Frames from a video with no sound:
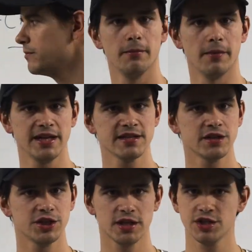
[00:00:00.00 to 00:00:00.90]
My
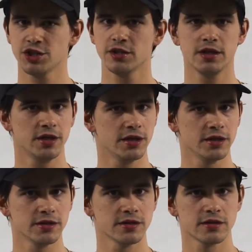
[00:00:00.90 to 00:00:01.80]
suggestion
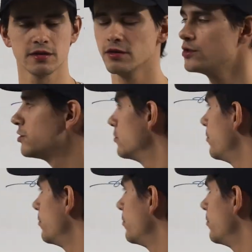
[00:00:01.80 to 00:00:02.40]
is to